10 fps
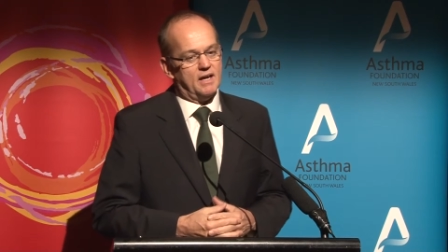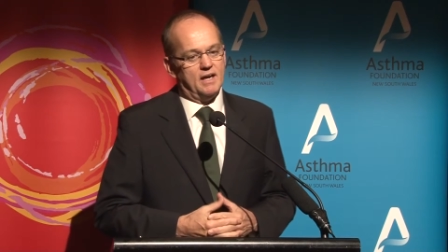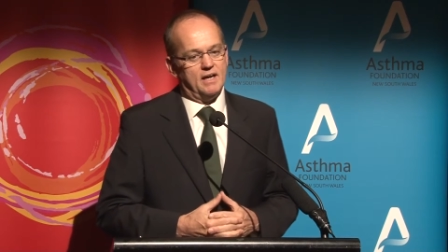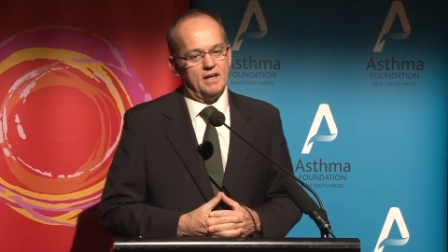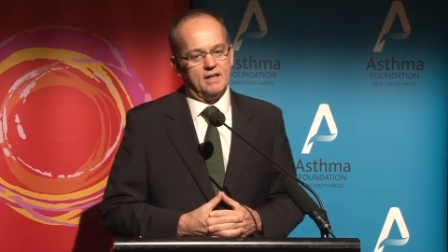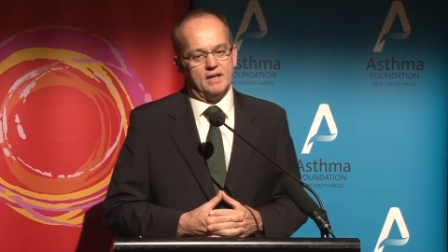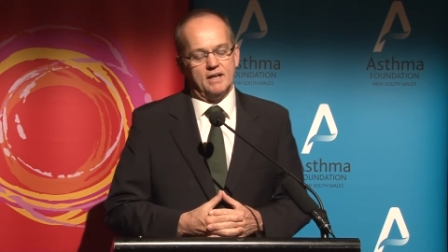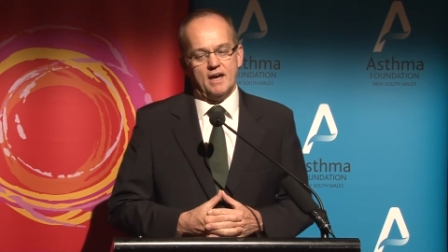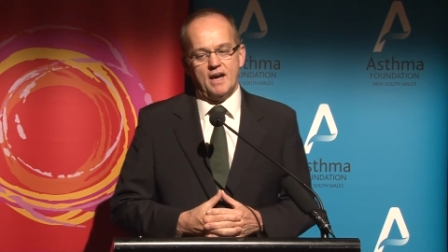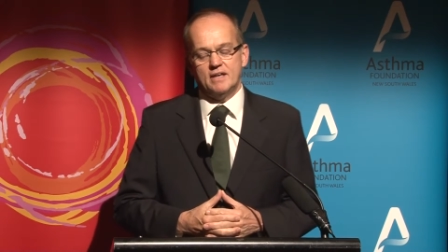Uh,
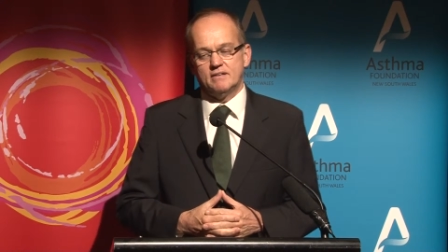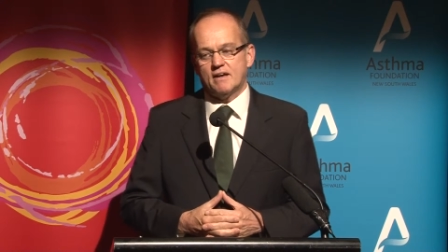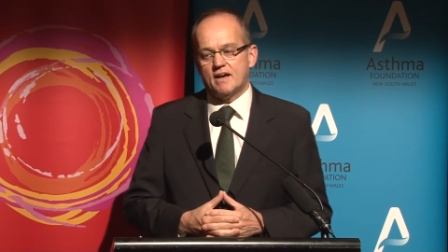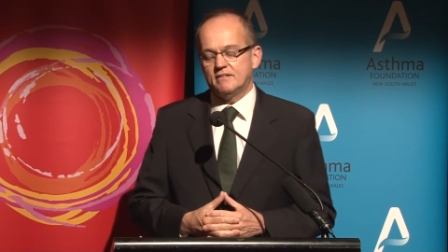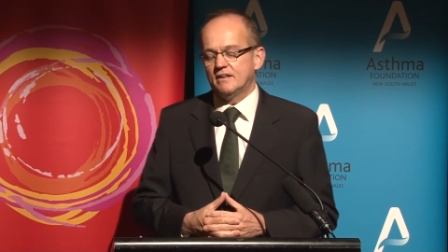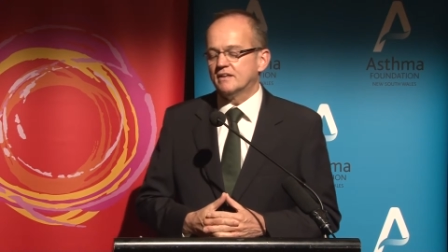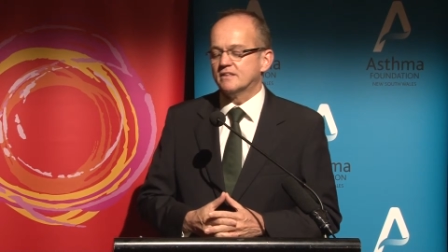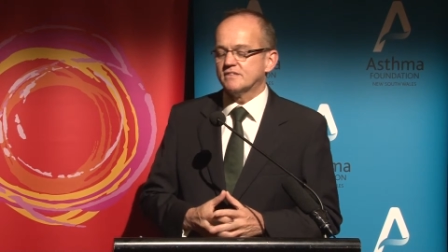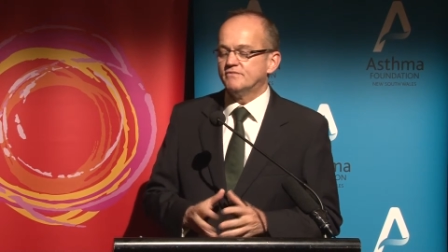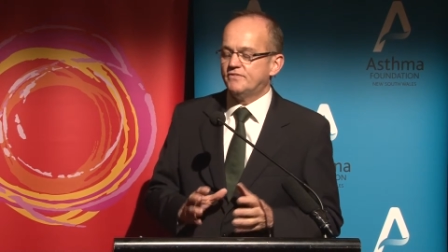and I think
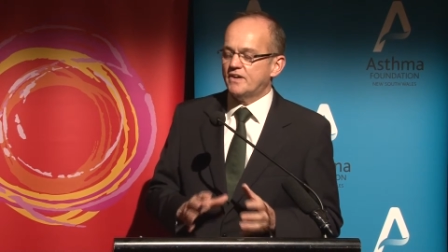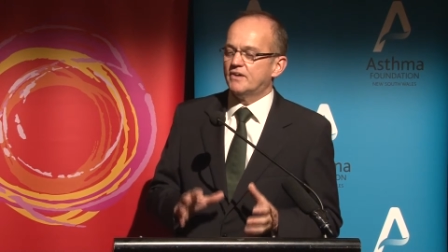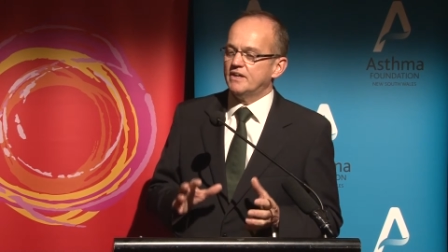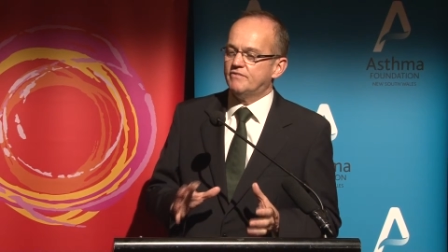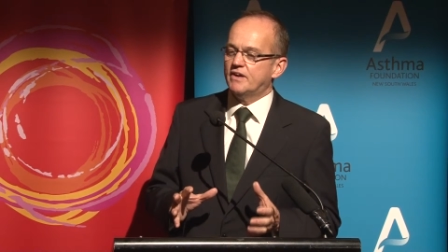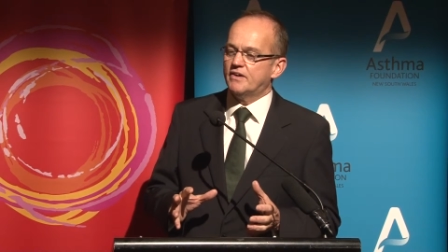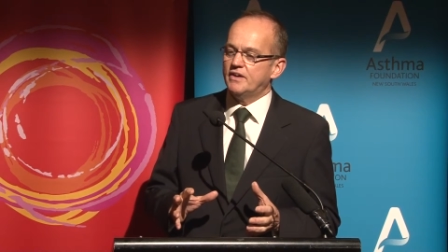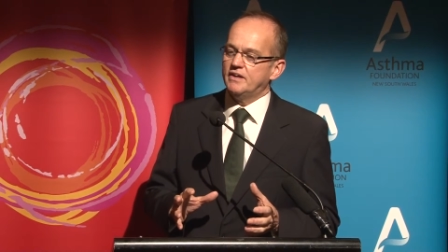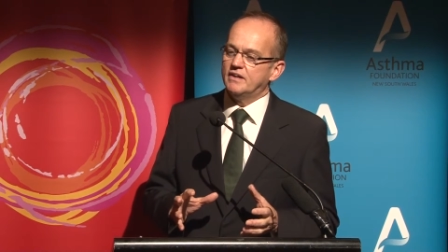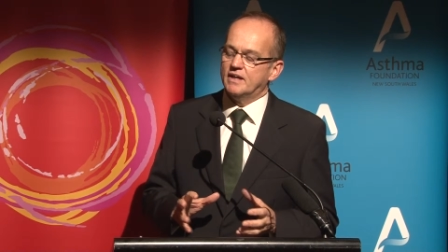it is a very,
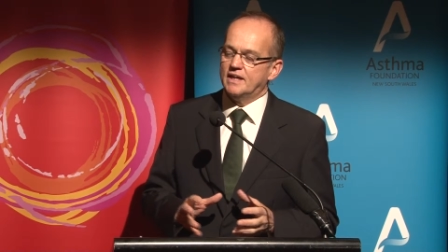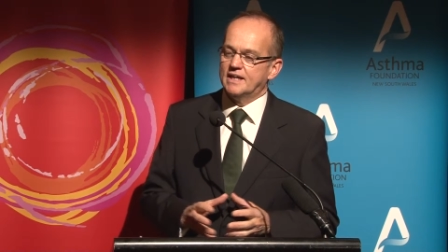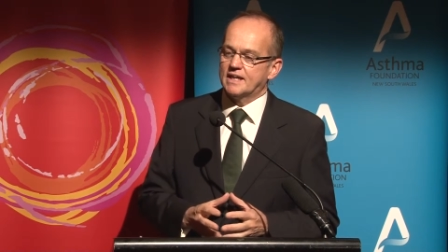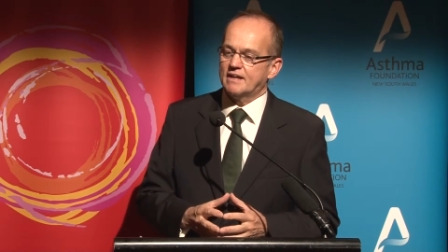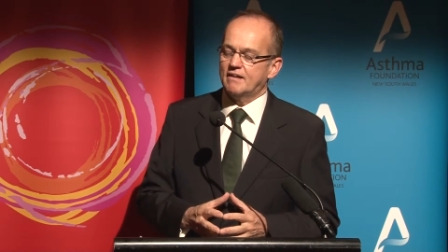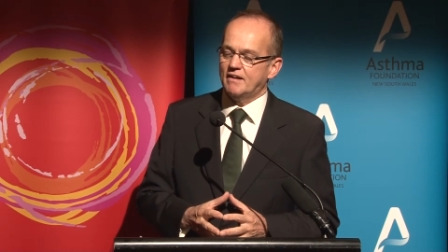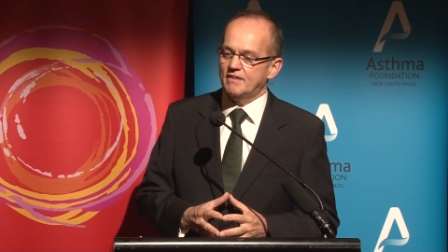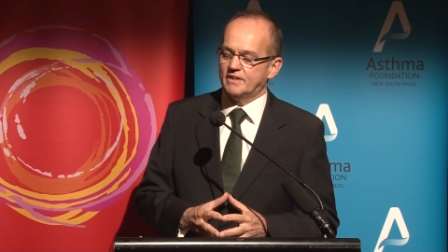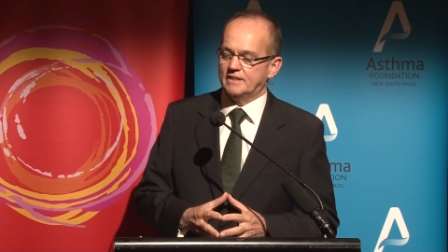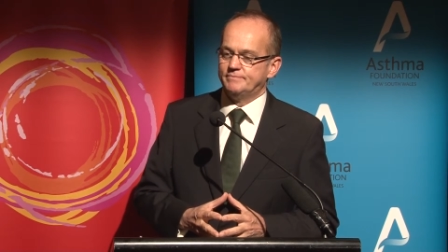very uh,
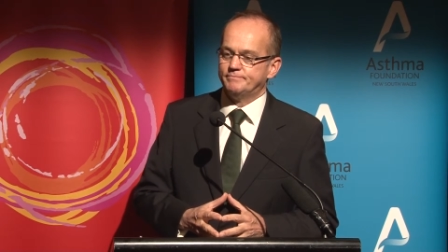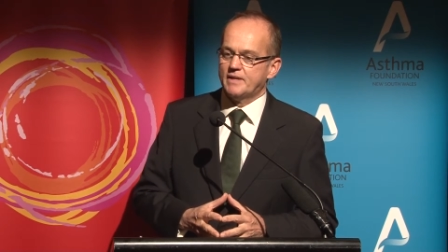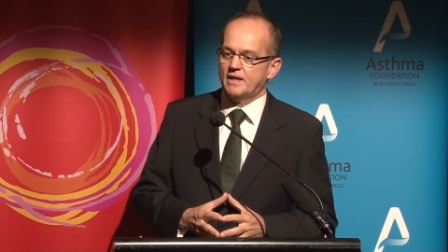clever